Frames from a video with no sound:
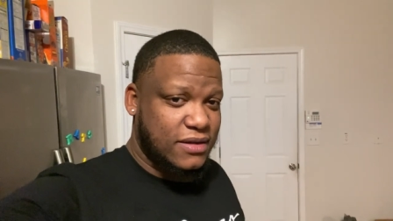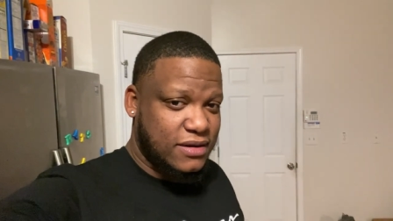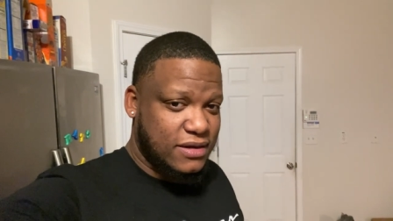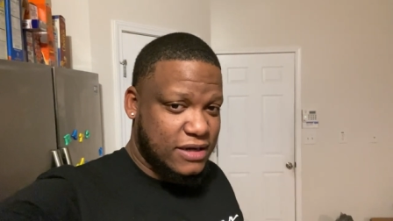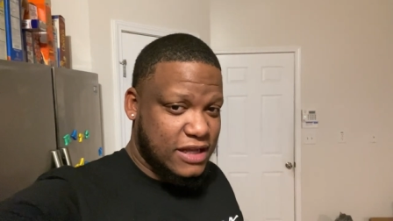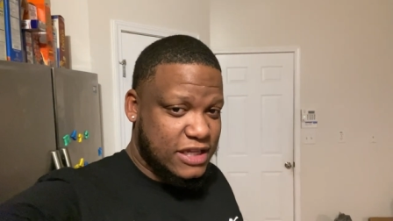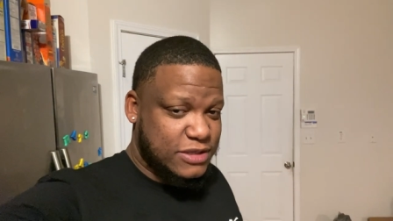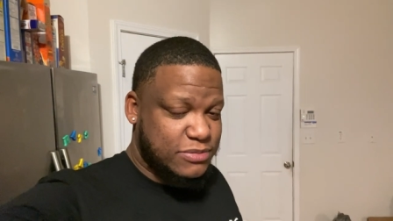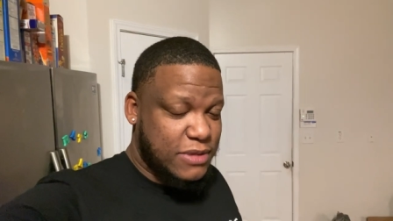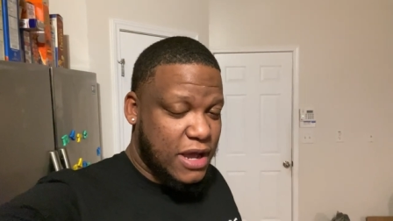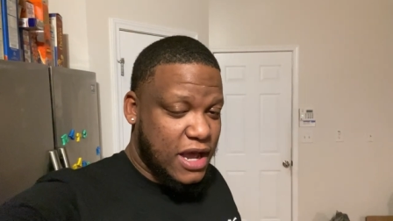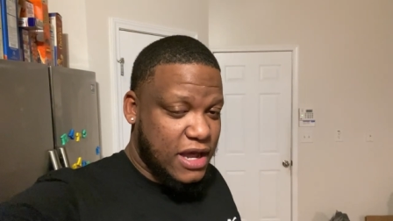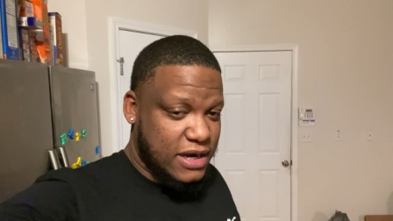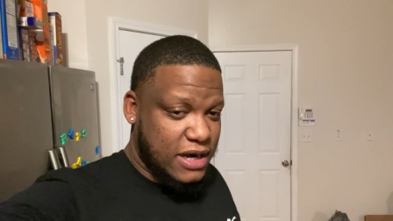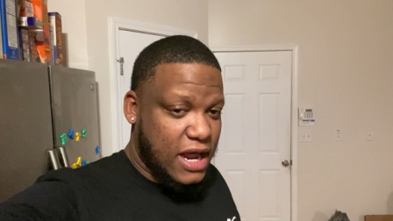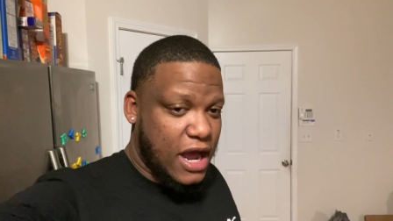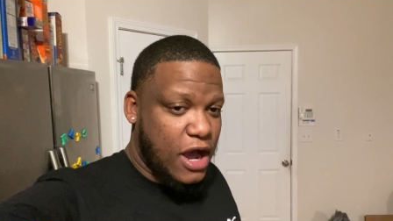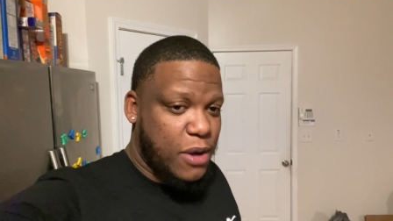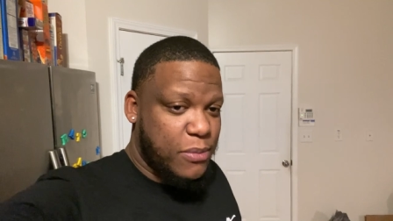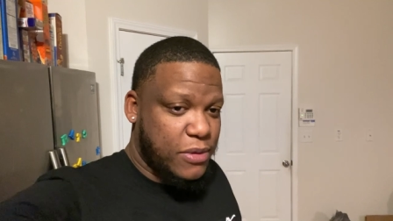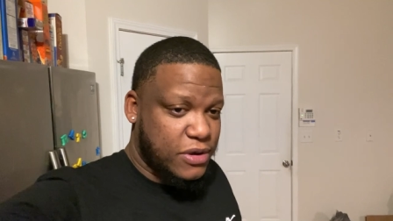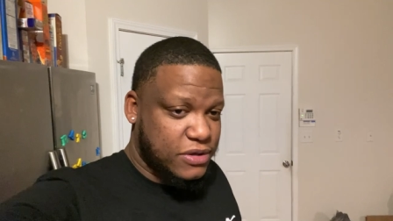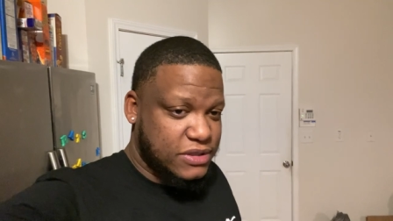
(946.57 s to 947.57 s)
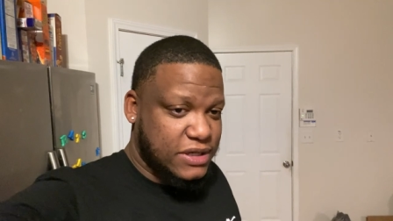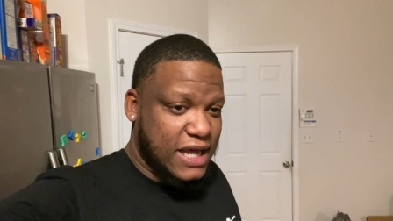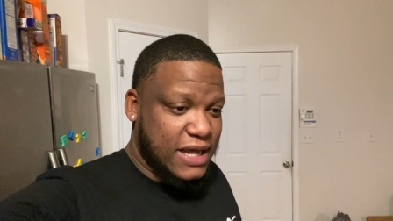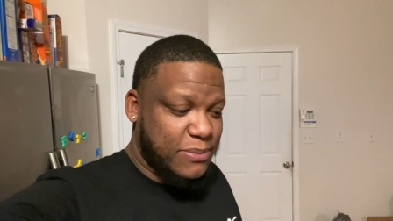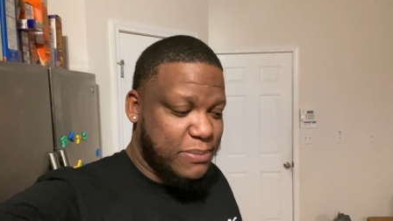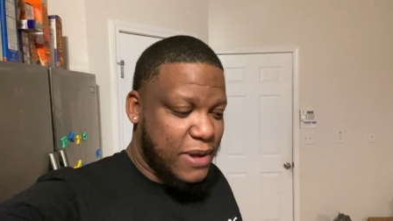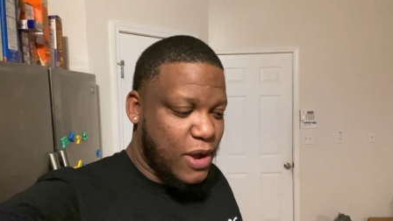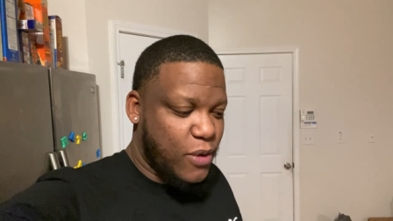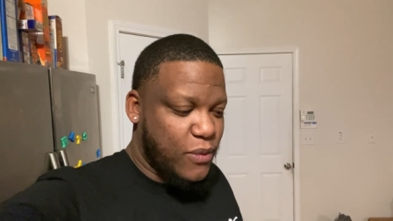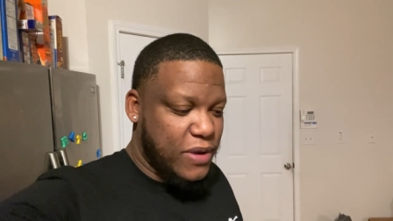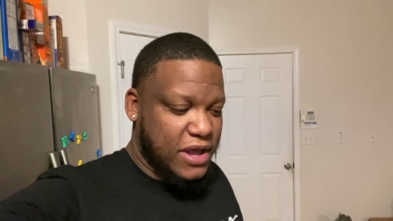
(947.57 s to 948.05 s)
That's my, almost like
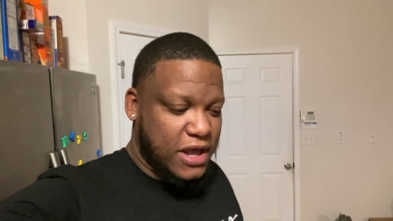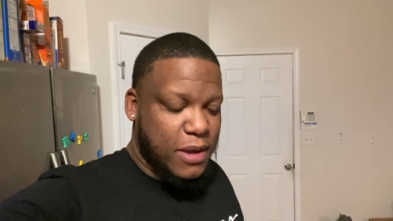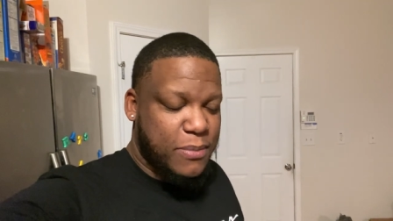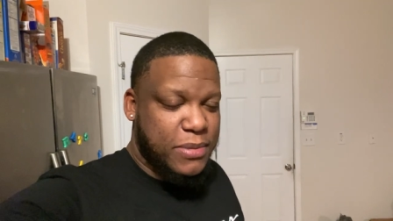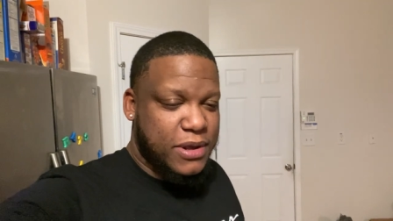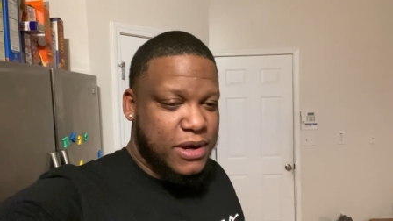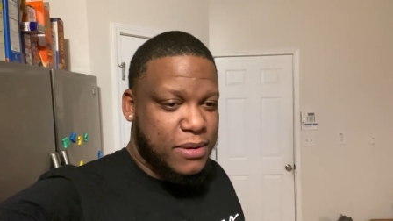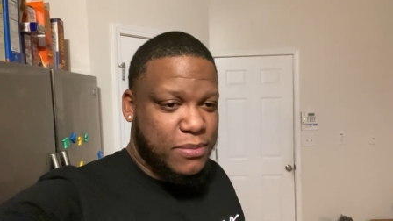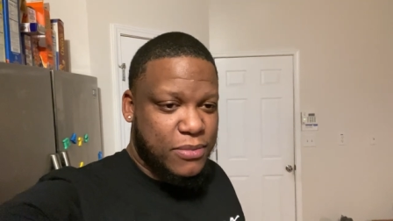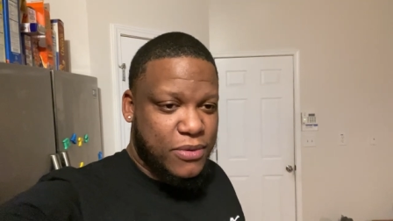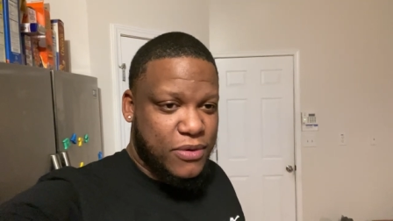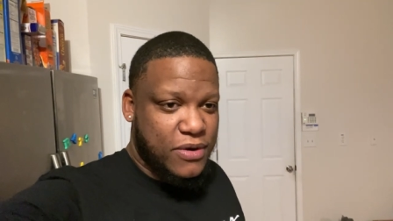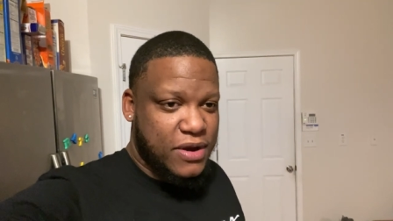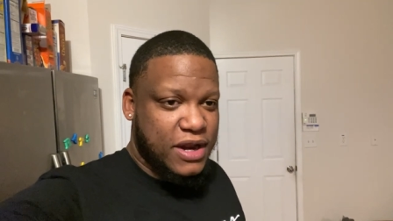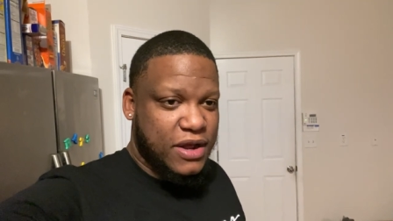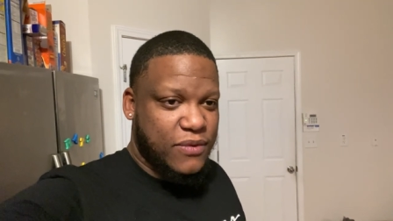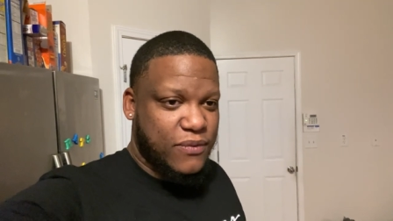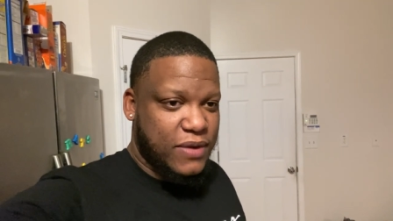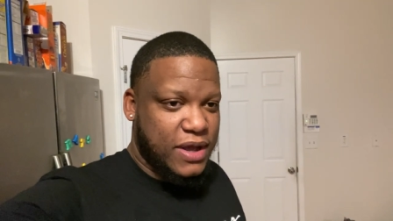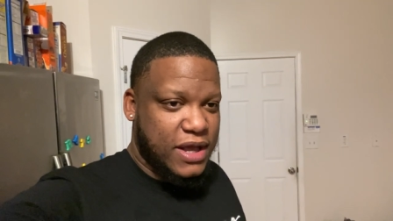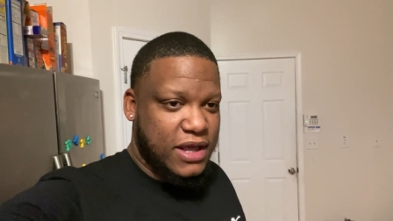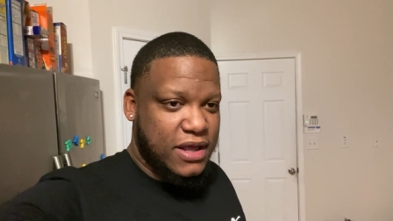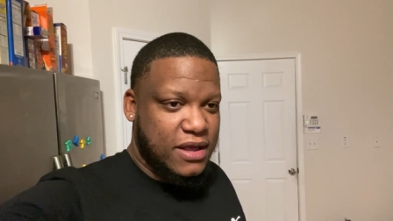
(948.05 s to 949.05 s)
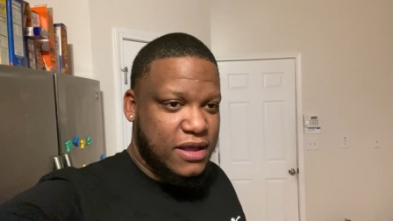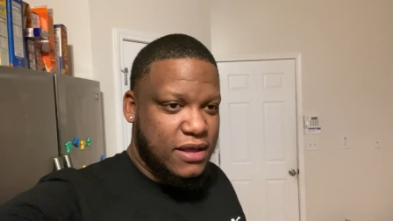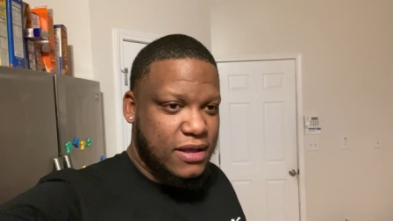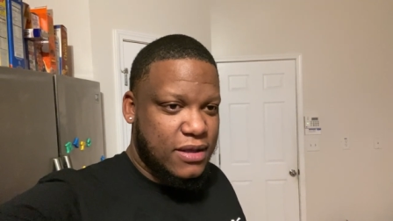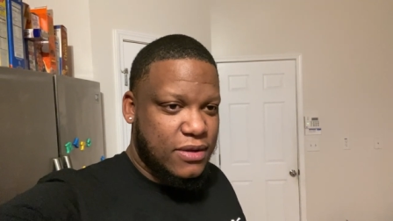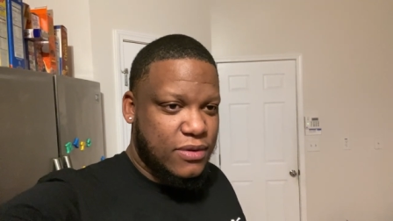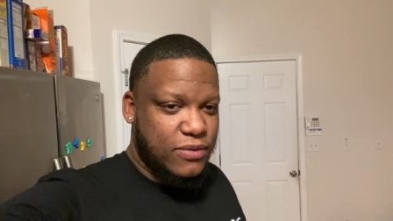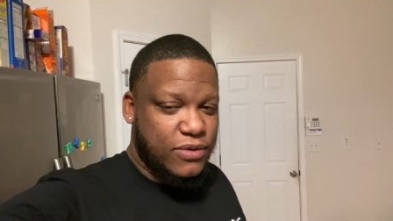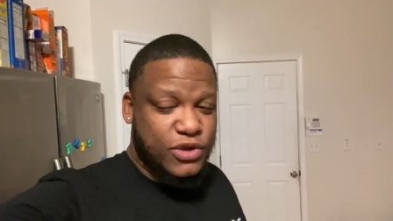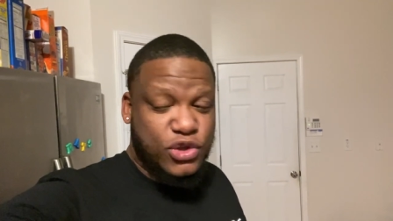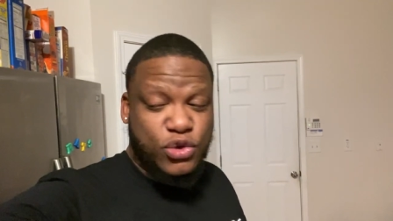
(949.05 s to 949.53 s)
my wake up in the morning weight
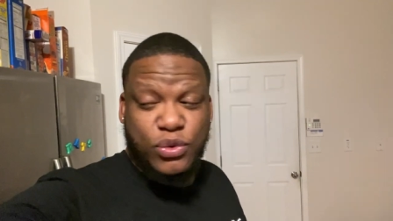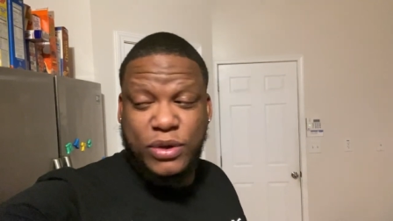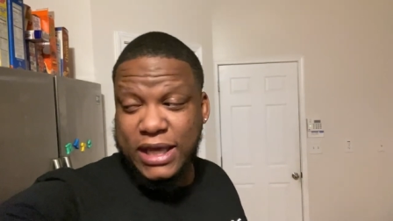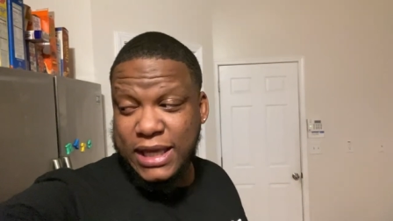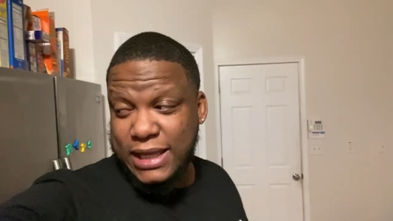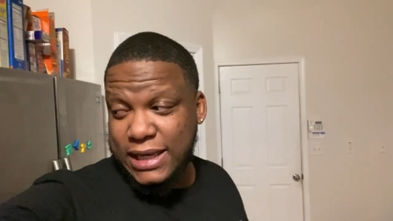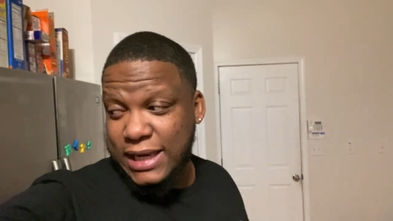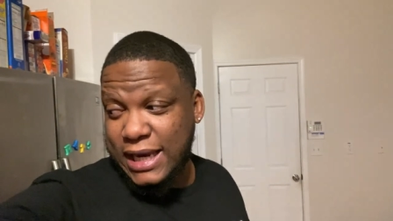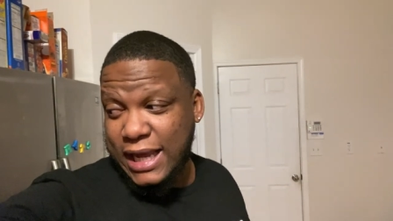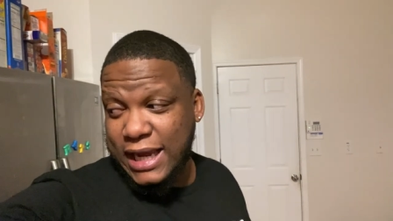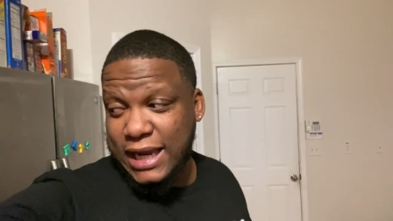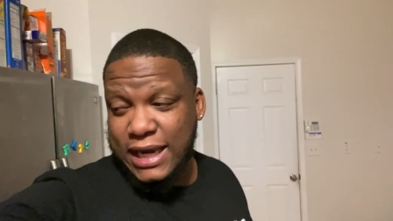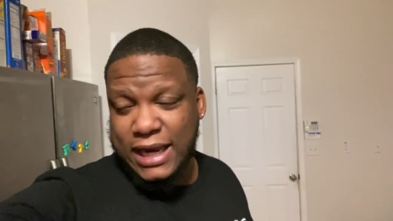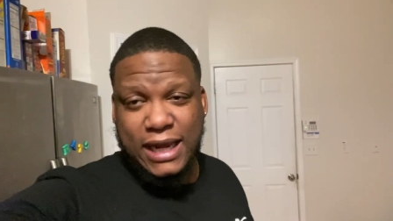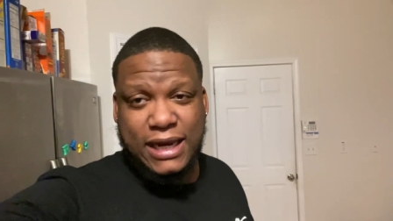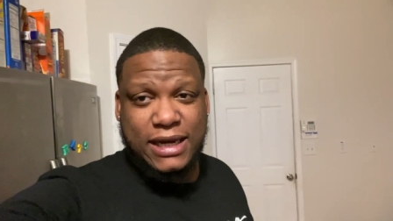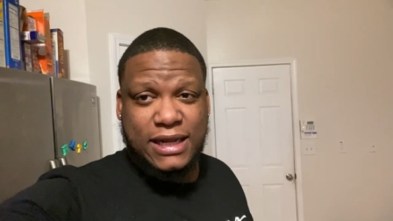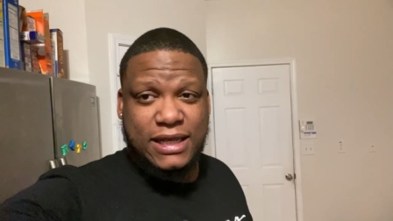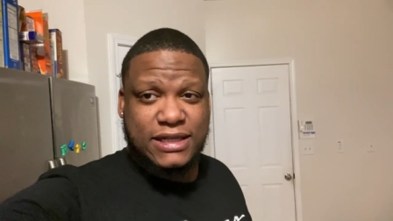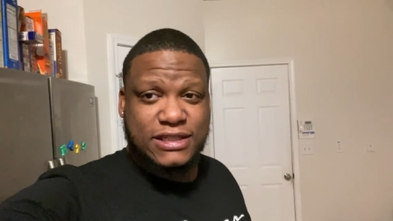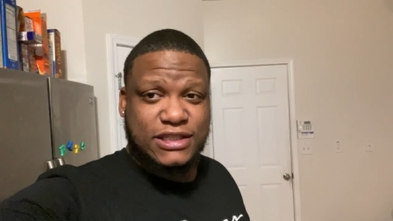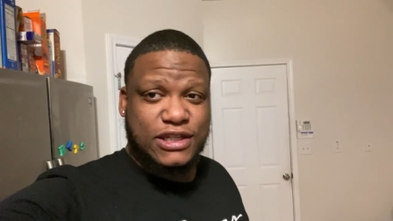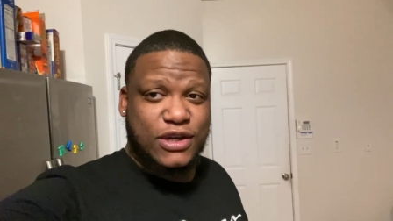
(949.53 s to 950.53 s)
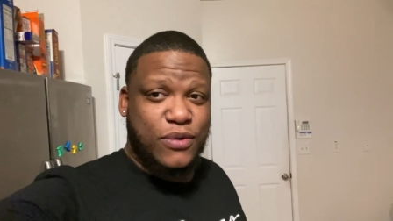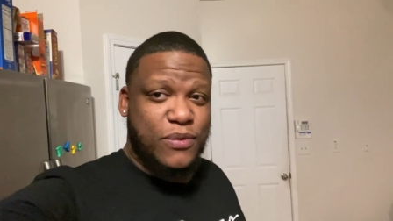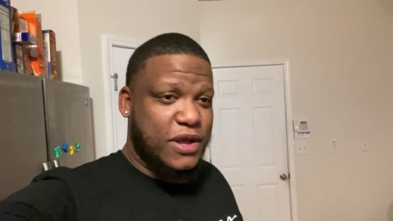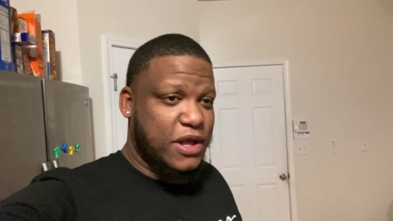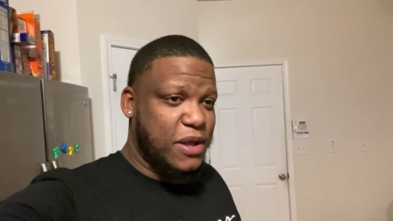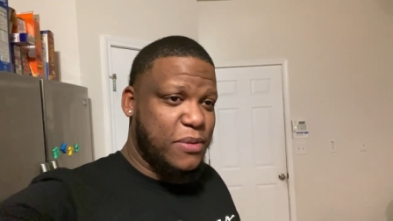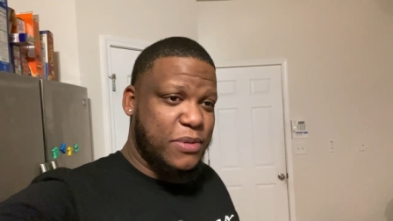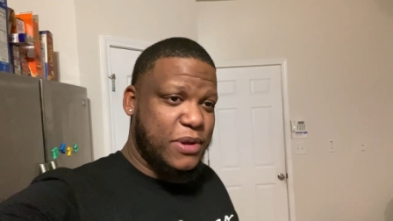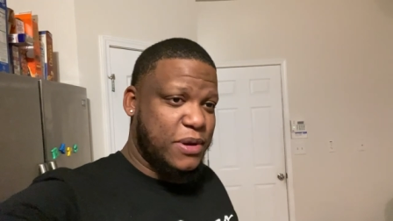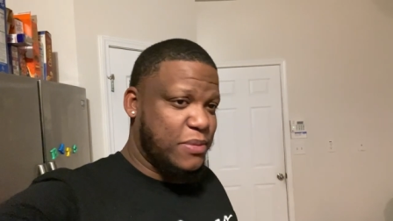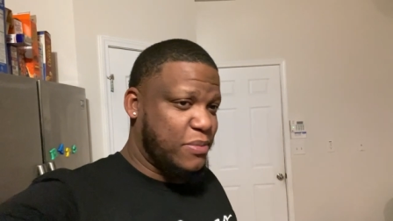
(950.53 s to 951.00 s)
when you eat late like this, you'll
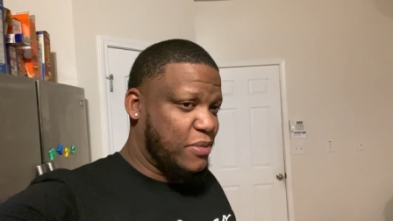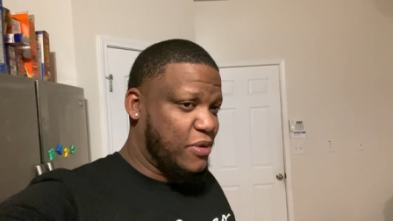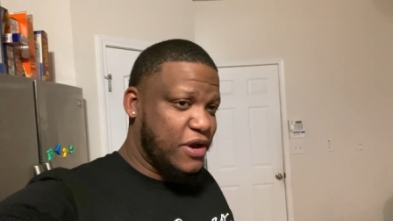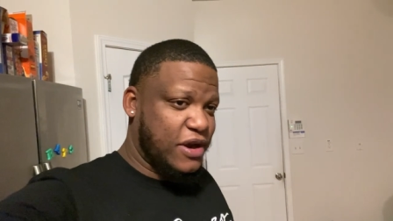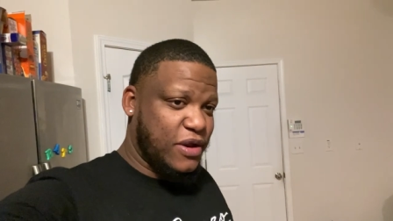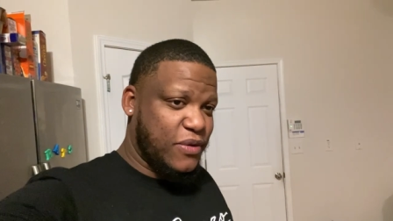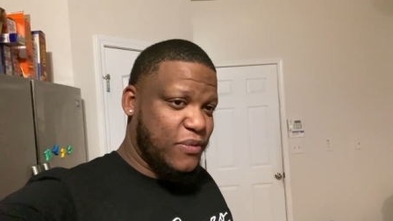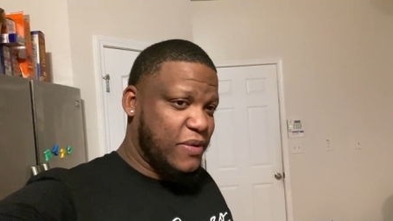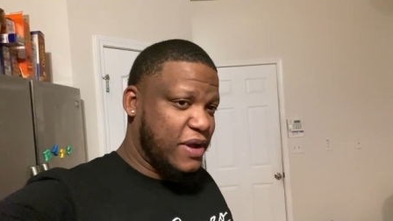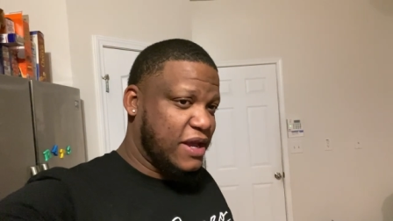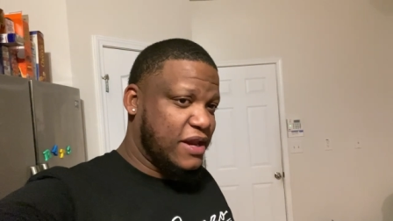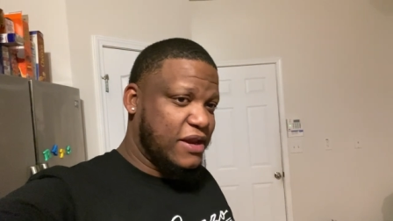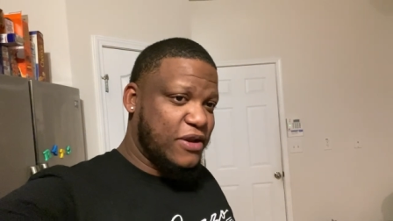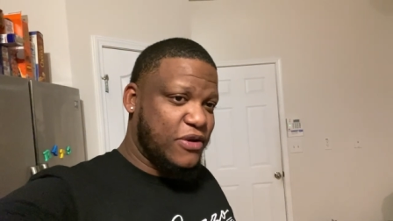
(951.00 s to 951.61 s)
wake up in the morning weight.